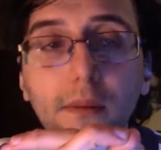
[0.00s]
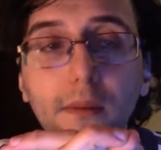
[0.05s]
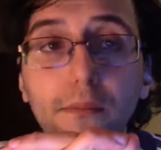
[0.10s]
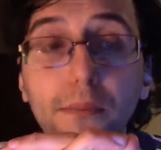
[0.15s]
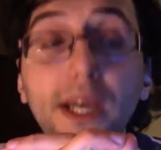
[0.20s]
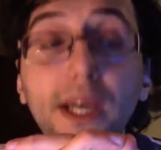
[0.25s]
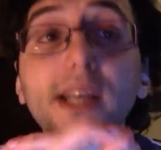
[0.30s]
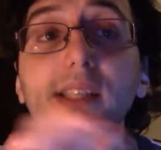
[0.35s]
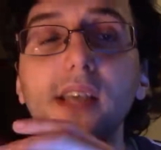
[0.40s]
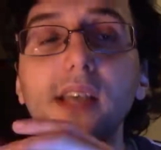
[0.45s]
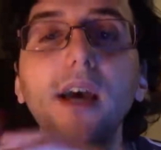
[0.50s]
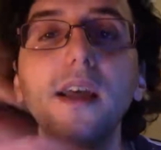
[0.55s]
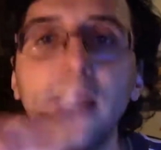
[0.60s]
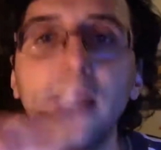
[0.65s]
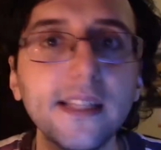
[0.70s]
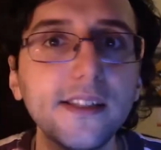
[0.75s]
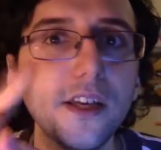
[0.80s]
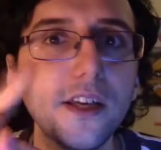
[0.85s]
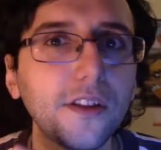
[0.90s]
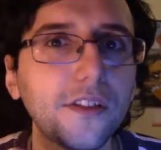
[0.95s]
Because
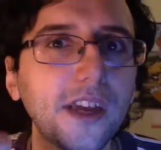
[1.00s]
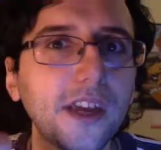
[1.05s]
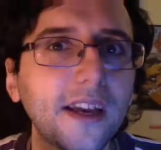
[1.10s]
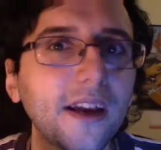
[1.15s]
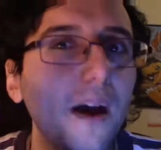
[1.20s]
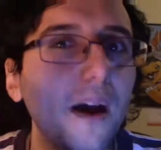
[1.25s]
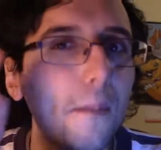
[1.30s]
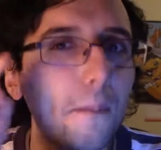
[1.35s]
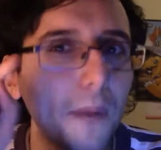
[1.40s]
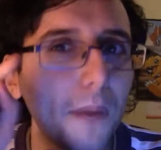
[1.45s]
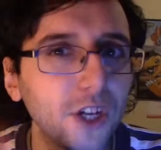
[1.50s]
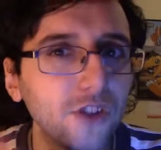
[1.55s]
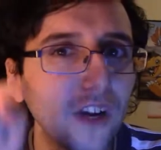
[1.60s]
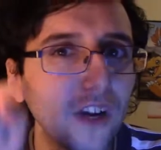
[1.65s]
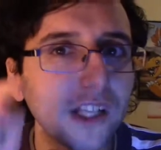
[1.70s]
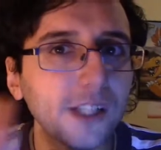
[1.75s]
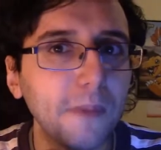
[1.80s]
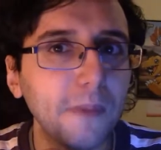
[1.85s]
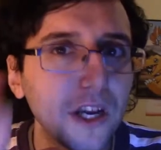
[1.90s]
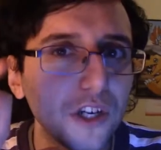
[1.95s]
that's the other thing, much
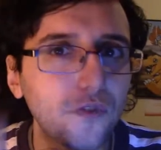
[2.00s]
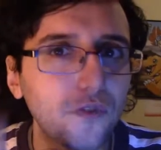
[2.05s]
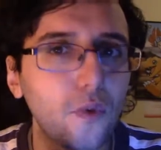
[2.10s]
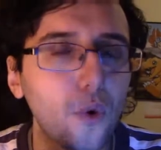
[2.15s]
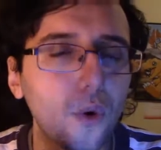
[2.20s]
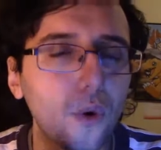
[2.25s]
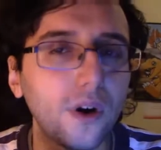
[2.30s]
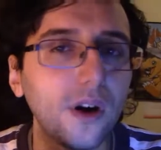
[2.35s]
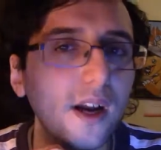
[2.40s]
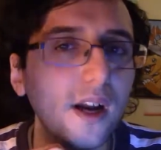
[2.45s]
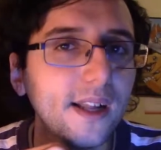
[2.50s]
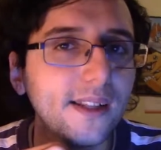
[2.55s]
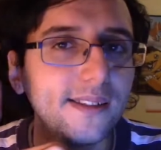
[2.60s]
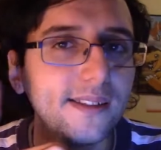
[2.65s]
like Smash 4,